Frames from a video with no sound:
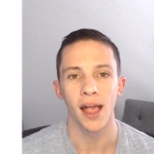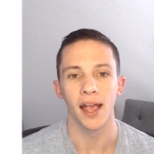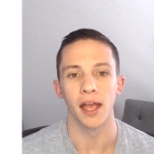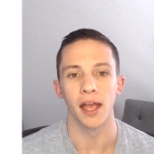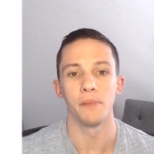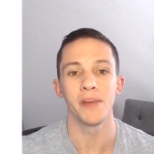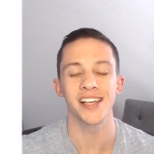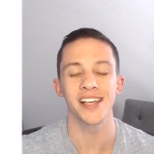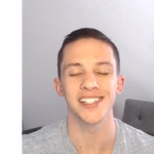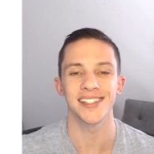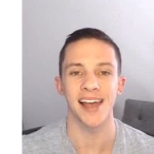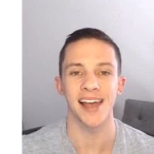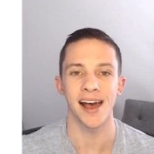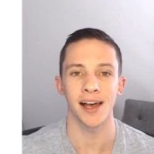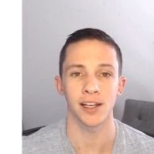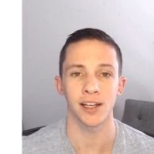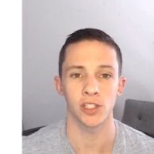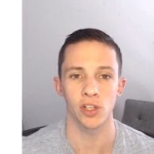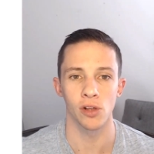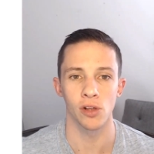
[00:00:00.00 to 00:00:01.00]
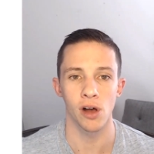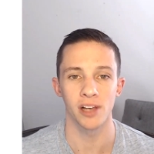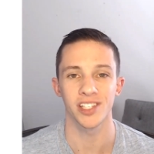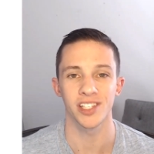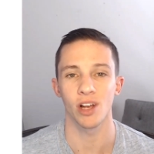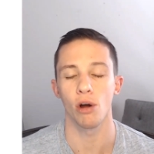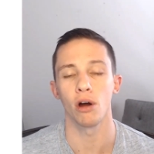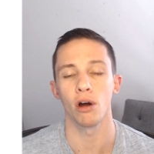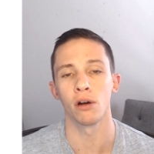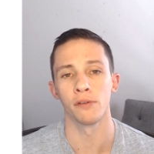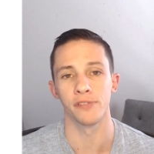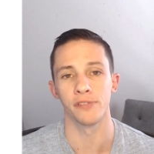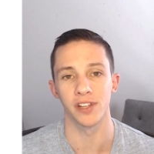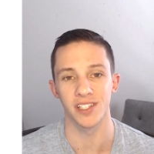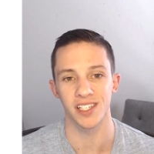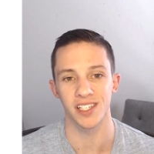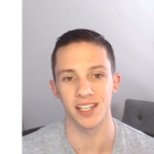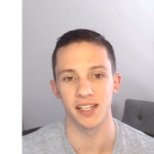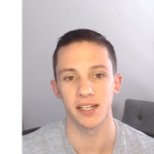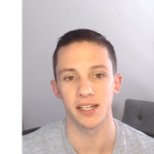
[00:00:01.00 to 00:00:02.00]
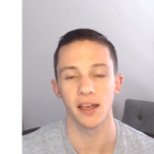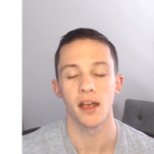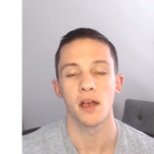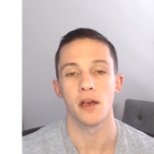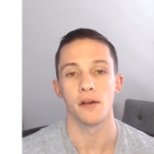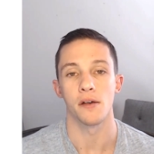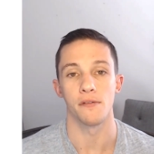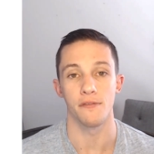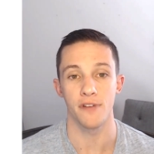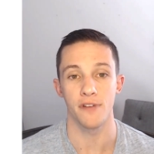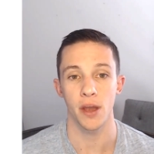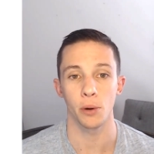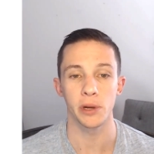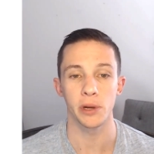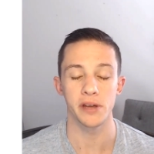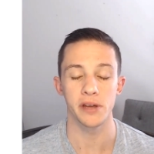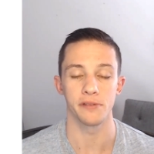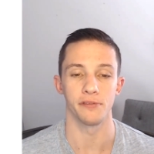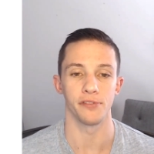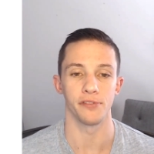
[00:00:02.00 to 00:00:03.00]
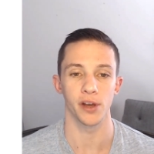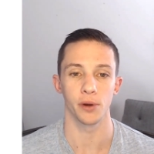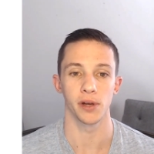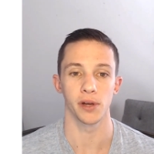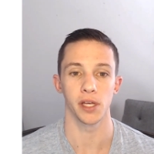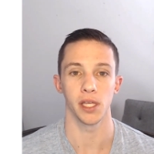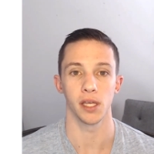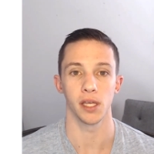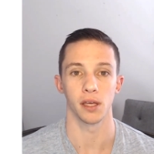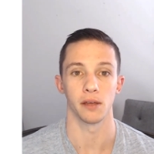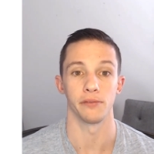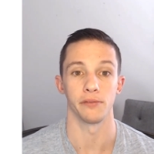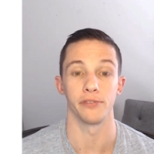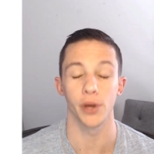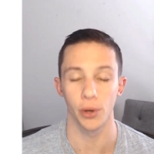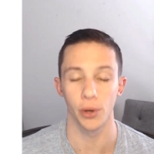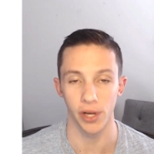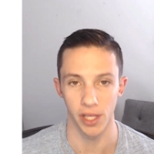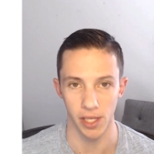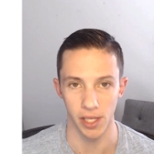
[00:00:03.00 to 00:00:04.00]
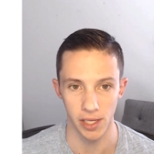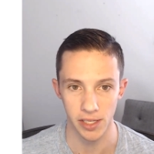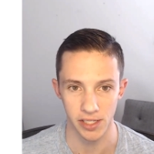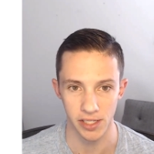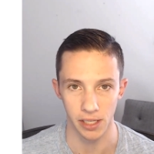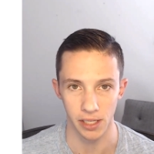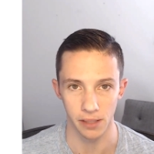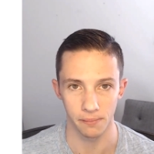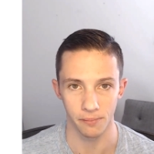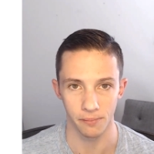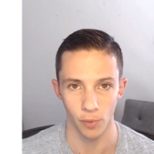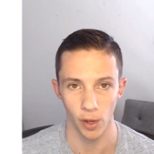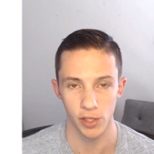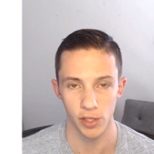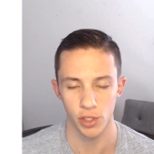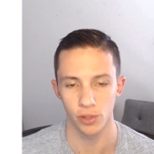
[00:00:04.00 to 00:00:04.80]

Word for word: it makes tax loss harvesting very, very, very easy, right?